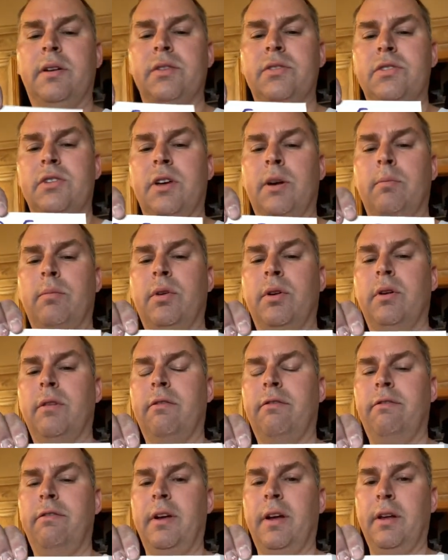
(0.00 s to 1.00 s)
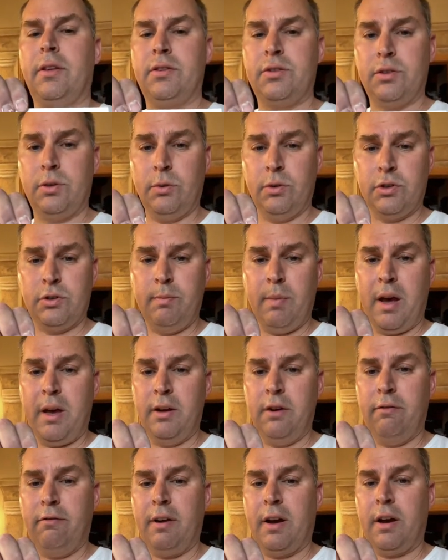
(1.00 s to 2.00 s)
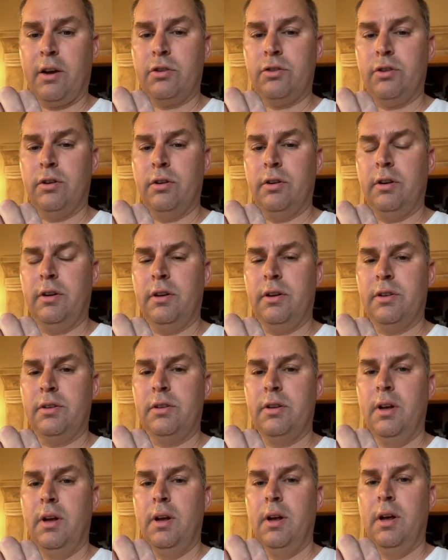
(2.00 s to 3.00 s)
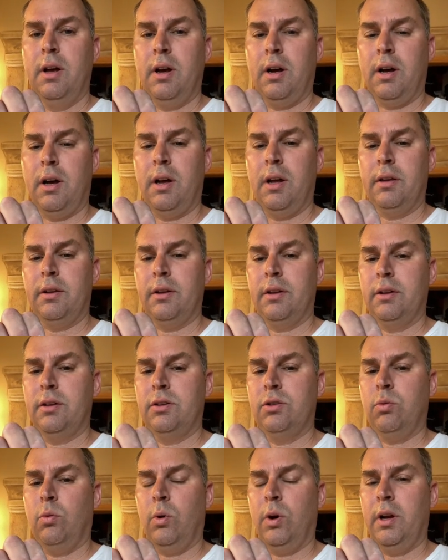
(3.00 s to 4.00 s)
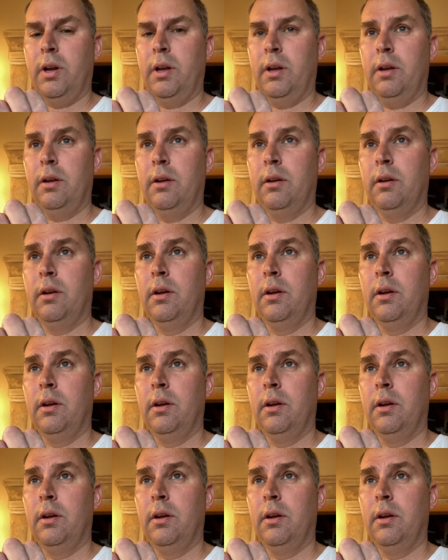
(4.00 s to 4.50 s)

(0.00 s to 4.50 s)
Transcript: December 5th, so it was manufactured in uh, the 20